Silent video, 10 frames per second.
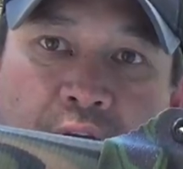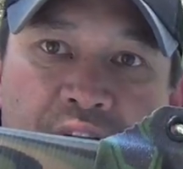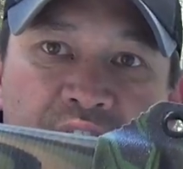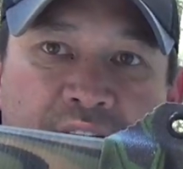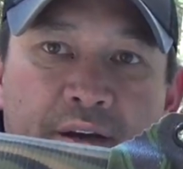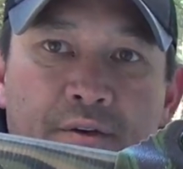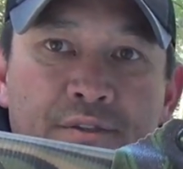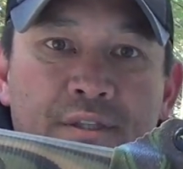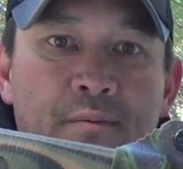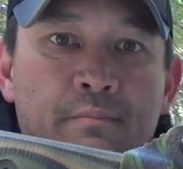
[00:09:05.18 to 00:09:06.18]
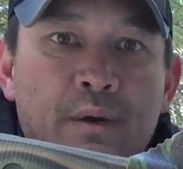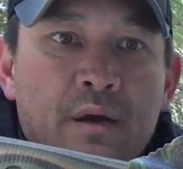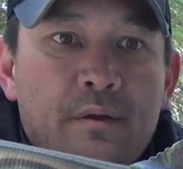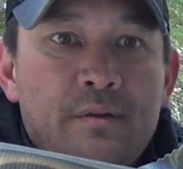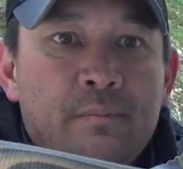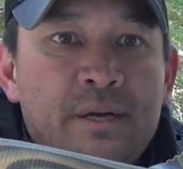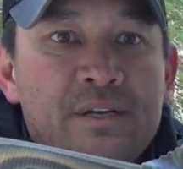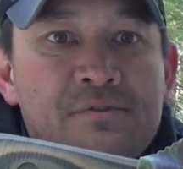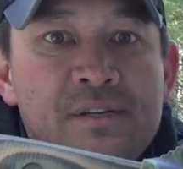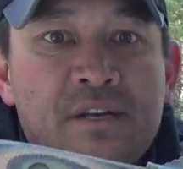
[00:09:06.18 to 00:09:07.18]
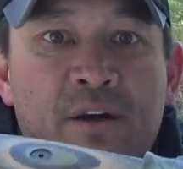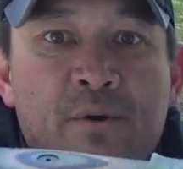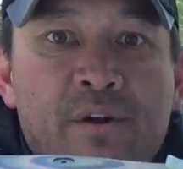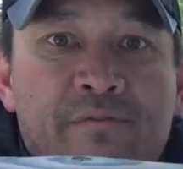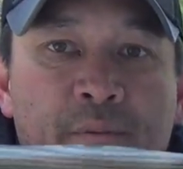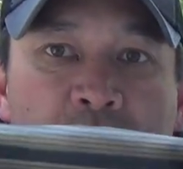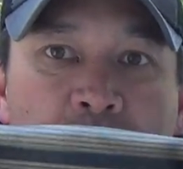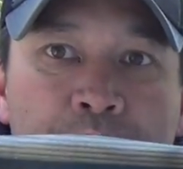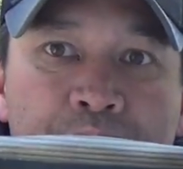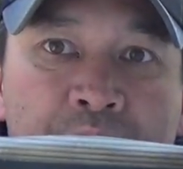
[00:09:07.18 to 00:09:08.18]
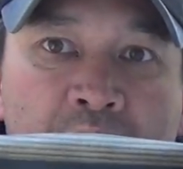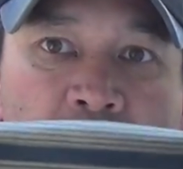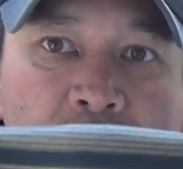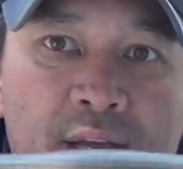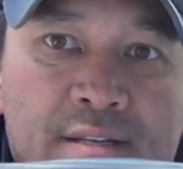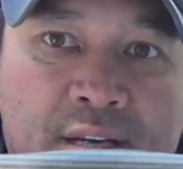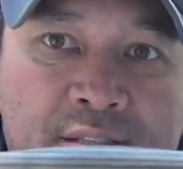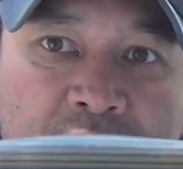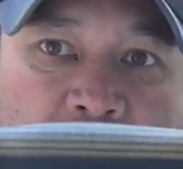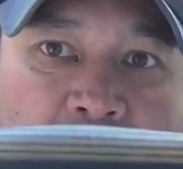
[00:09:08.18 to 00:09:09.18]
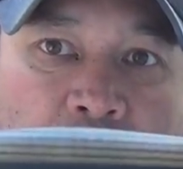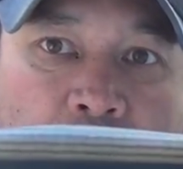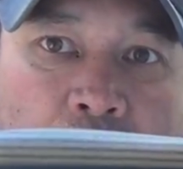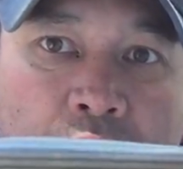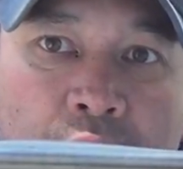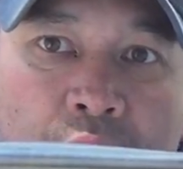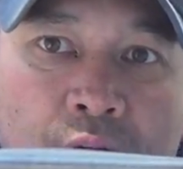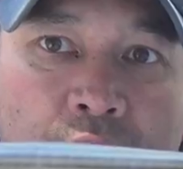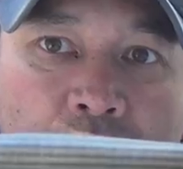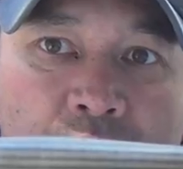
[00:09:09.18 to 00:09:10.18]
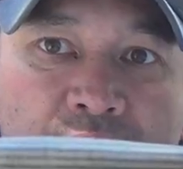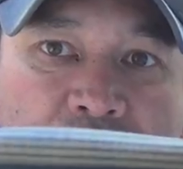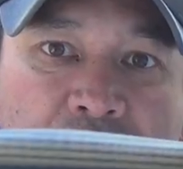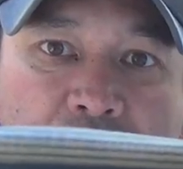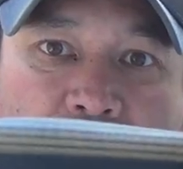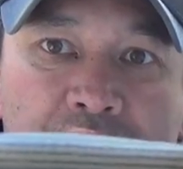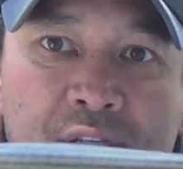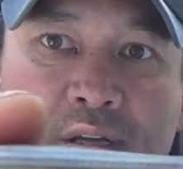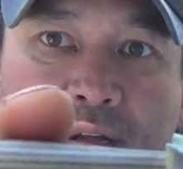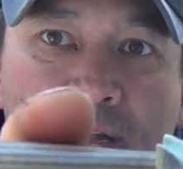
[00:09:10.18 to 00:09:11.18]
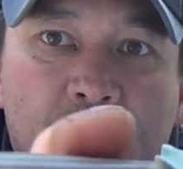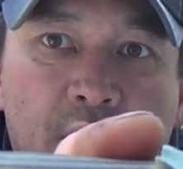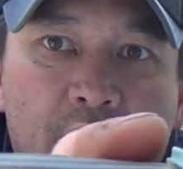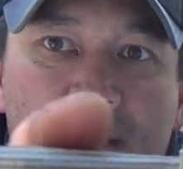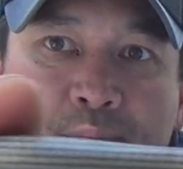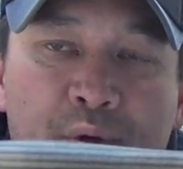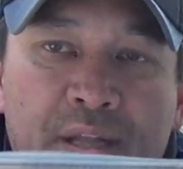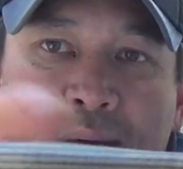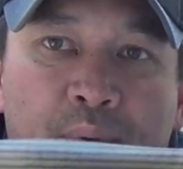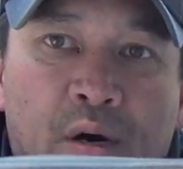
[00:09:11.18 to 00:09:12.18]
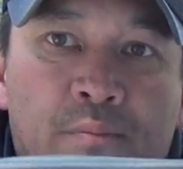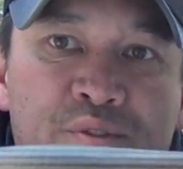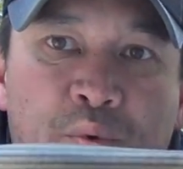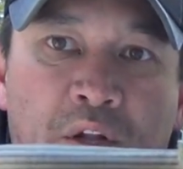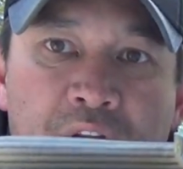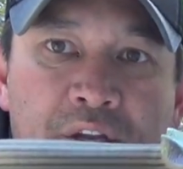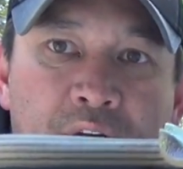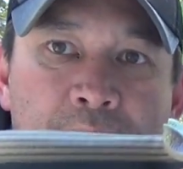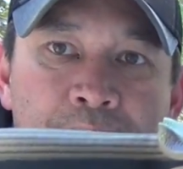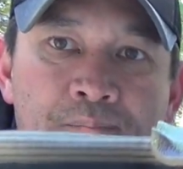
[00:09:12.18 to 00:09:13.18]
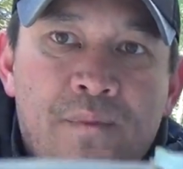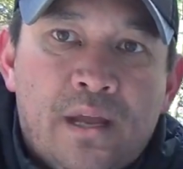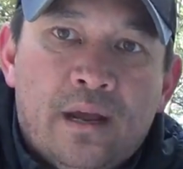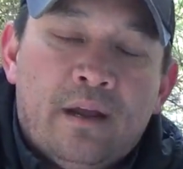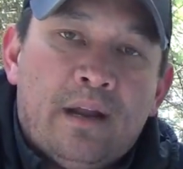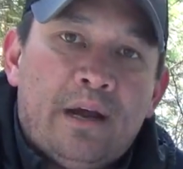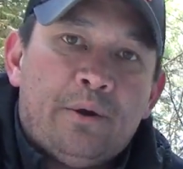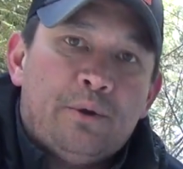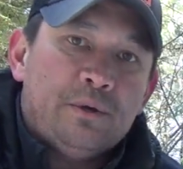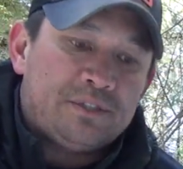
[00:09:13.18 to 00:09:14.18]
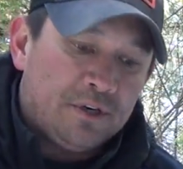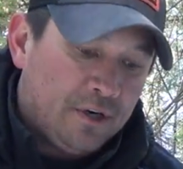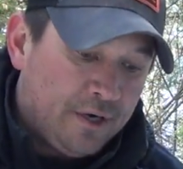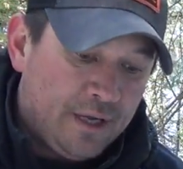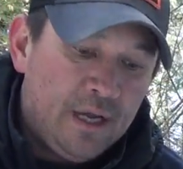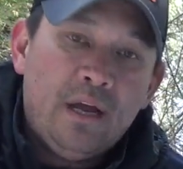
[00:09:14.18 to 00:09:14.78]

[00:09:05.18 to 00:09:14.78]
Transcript: on the scales, but the biggest reason I ordered from them is because in their scales, they put that palm swell in there. And I had always heard